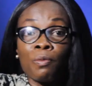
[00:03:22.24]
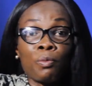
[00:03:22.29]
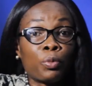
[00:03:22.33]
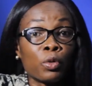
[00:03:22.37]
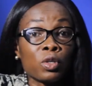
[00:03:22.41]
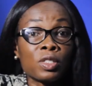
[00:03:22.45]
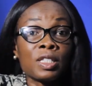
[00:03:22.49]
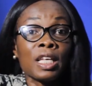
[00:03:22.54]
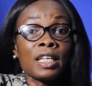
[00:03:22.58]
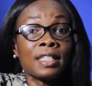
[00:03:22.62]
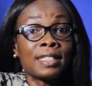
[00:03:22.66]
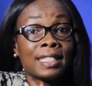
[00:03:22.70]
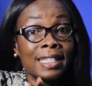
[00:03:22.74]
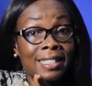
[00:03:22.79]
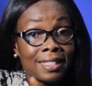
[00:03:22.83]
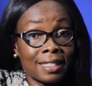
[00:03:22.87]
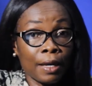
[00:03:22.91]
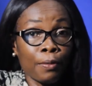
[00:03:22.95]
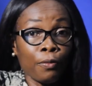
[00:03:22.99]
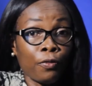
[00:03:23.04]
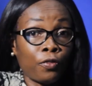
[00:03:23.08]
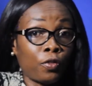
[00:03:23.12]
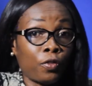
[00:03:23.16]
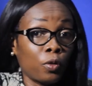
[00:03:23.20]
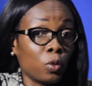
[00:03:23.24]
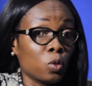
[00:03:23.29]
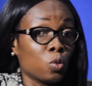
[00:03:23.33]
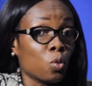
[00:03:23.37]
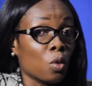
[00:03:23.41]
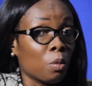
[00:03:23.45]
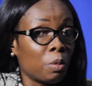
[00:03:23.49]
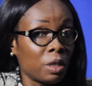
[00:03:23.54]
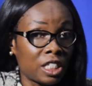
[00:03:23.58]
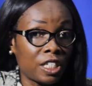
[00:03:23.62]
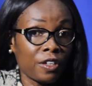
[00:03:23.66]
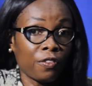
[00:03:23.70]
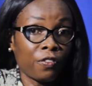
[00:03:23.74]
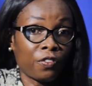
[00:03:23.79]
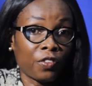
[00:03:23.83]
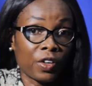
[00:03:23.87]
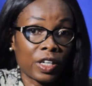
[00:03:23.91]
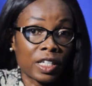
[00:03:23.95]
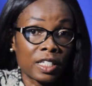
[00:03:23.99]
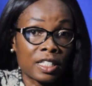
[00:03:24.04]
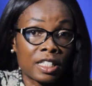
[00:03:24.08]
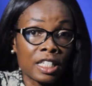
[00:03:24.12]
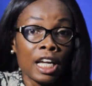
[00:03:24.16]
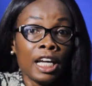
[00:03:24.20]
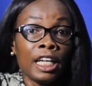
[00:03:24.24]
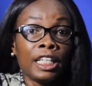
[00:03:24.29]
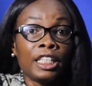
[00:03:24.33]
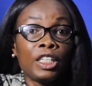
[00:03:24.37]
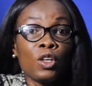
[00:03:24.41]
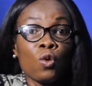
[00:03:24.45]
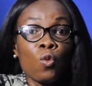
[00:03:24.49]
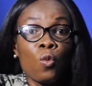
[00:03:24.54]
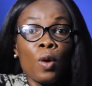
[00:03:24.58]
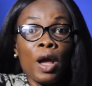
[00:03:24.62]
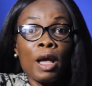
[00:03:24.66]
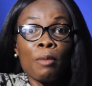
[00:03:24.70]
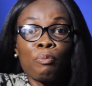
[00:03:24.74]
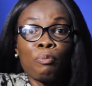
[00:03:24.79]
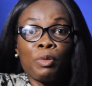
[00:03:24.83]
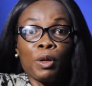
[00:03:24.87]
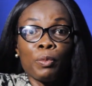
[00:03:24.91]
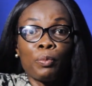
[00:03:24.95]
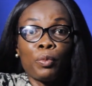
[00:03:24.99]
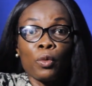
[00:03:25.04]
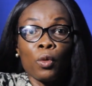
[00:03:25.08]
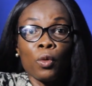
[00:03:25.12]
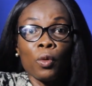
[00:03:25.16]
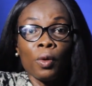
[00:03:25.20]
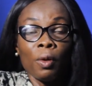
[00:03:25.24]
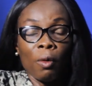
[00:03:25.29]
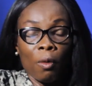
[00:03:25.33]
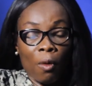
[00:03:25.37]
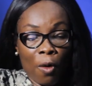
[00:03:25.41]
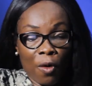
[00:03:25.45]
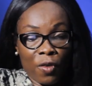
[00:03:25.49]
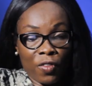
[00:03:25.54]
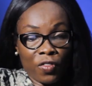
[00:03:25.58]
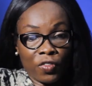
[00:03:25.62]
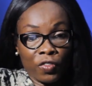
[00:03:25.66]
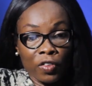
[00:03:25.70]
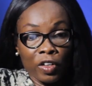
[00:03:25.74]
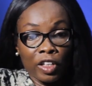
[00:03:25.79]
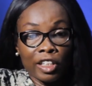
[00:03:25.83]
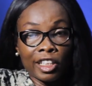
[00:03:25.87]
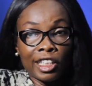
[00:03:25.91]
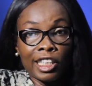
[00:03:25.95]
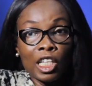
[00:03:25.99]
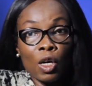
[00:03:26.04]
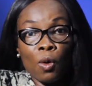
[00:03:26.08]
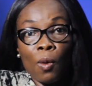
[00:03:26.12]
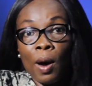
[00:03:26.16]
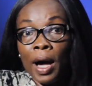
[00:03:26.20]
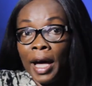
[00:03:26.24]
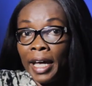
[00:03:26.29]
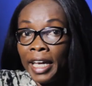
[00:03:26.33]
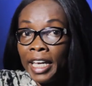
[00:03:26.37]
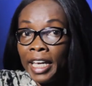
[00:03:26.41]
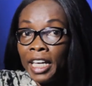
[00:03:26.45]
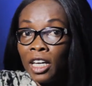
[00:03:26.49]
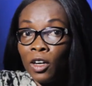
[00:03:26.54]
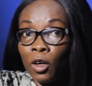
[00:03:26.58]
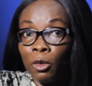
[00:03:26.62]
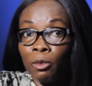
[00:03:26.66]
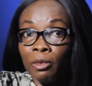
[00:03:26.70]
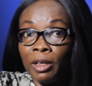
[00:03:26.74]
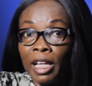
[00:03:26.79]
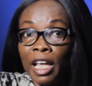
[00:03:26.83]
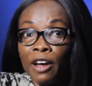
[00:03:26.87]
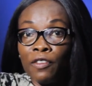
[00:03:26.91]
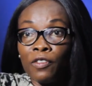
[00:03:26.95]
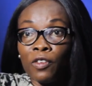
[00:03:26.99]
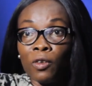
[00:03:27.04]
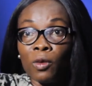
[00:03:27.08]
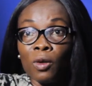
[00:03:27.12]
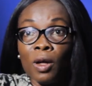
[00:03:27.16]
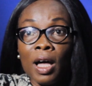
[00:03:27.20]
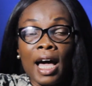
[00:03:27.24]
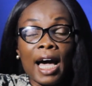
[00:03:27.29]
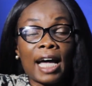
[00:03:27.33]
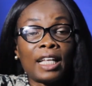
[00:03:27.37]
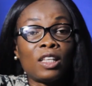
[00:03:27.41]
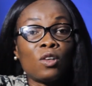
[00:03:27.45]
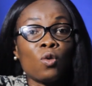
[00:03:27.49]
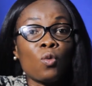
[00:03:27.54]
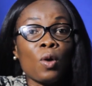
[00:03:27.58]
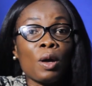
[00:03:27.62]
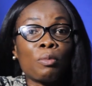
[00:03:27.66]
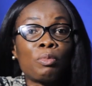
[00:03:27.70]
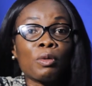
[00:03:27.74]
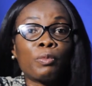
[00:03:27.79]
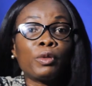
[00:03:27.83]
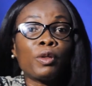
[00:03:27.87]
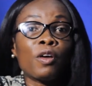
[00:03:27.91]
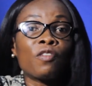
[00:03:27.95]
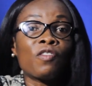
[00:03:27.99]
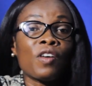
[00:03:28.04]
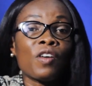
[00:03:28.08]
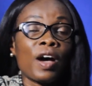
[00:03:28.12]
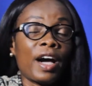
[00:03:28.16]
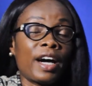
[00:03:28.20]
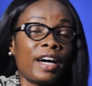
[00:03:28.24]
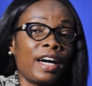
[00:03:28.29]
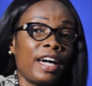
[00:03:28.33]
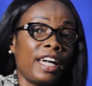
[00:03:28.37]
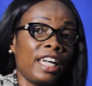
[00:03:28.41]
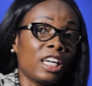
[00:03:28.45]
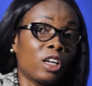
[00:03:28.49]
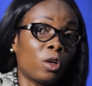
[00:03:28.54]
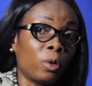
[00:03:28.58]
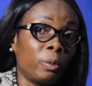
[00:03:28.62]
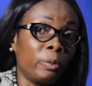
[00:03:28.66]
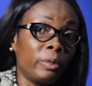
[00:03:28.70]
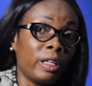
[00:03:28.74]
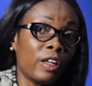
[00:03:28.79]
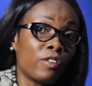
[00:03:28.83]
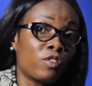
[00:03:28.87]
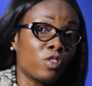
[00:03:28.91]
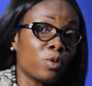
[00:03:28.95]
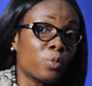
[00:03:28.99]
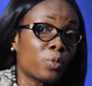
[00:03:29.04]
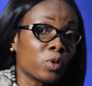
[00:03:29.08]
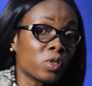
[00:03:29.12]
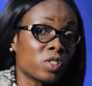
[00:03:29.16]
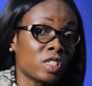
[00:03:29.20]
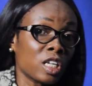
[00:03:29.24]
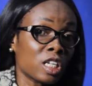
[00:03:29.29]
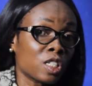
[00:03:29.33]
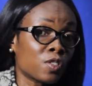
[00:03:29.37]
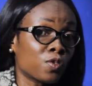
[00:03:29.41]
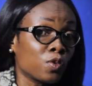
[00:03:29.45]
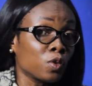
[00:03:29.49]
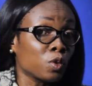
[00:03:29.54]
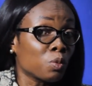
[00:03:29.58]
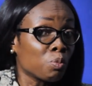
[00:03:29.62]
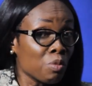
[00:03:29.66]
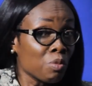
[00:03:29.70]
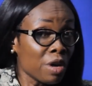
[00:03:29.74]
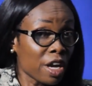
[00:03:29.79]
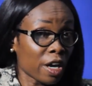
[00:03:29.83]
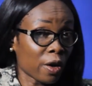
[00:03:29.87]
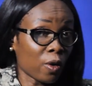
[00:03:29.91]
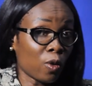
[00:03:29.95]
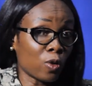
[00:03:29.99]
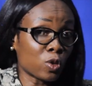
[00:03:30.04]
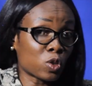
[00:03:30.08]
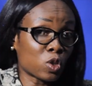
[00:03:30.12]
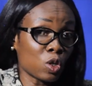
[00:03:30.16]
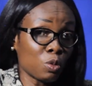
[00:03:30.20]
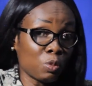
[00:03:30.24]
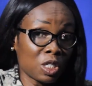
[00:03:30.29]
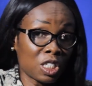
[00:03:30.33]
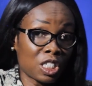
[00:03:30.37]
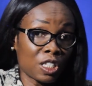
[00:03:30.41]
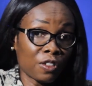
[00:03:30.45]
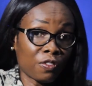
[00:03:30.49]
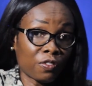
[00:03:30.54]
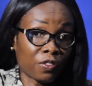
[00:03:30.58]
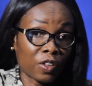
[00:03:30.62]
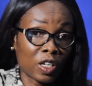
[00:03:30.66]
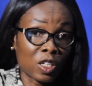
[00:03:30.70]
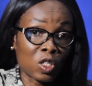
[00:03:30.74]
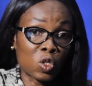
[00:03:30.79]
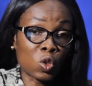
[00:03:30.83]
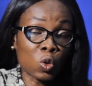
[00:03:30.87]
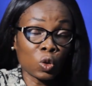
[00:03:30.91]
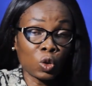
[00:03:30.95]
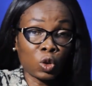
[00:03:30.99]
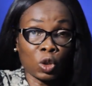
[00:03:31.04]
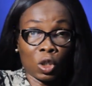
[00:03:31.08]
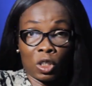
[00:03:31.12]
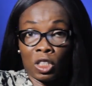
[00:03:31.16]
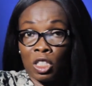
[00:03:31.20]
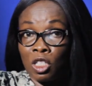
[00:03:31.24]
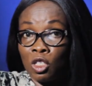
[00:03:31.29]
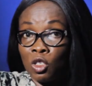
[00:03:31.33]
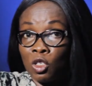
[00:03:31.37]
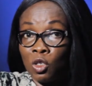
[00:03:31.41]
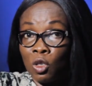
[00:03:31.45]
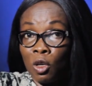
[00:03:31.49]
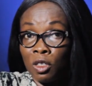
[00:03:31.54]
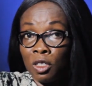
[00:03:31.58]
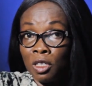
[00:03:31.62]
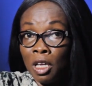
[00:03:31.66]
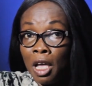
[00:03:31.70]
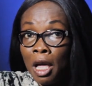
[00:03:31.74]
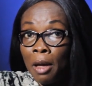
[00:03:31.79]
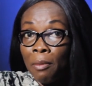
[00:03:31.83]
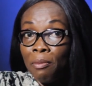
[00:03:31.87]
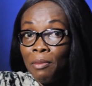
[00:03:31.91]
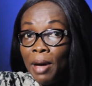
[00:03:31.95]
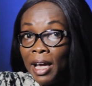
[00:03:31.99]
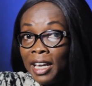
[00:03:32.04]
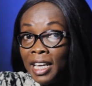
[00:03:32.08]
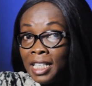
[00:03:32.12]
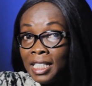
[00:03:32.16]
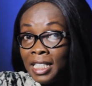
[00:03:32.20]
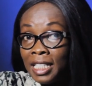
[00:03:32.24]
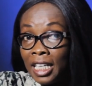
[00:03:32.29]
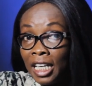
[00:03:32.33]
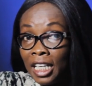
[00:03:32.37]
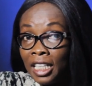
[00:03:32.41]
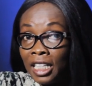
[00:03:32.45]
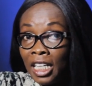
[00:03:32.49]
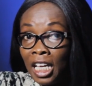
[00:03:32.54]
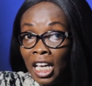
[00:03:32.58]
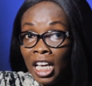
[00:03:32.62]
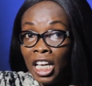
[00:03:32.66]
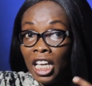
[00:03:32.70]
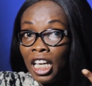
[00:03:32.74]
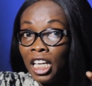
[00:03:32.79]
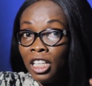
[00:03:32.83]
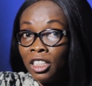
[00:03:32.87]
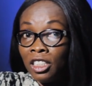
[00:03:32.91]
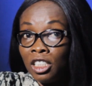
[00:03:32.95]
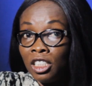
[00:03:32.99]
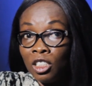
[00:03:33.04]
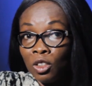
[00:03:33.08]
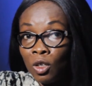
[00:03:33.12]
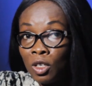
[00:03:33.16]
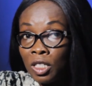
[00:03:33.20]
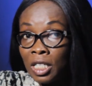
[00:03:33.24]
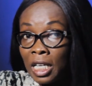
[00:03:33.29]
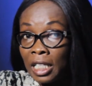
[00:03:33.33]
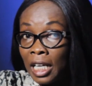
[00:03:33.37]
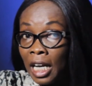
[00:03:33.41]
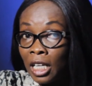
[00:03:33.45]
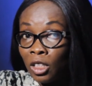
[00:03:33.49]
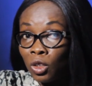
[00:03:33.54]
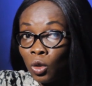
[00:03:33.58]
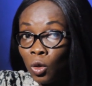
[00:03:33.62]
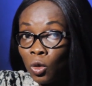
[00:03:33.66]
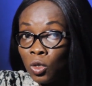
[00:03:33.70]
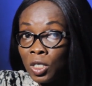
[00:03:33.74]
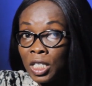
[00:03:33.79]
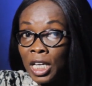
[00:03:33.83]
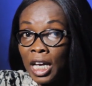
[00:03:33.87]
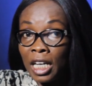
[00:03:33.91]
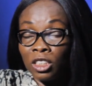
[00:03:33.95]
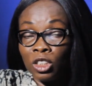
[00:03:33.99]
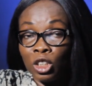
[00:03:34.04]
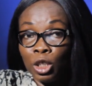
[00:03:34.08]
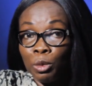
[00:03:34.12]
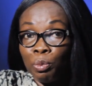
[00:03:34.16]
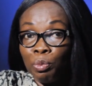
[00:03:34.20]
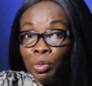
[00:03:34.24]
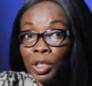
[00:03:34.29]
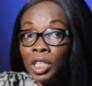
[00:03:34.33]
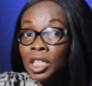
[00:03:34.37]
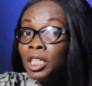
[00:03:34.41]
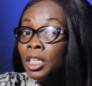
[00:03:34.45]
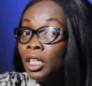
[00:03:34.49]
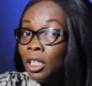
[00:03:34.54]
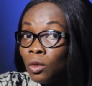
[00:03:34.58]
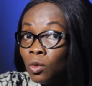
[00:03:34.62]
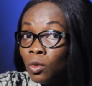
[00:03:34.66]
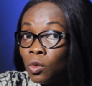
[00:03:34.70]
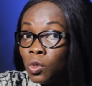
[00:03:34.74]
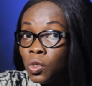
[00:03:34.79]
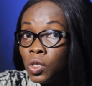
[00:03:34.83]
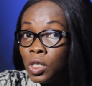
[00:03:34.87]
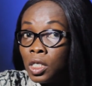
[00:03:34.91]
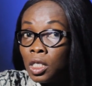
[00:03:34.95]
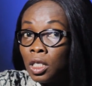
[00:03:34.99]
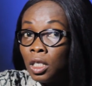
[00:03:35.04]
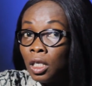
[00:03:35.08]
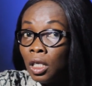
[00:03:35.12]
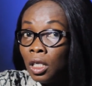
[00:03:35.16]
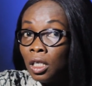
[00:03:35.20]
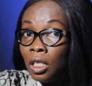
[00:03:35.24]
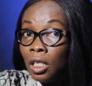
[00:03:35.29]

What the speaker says: Process the same food will be different. The way people of lower income level and the way people of higher income level process food may also be different. So it's not merely saying, is he not an adult? Can't she pick egusi?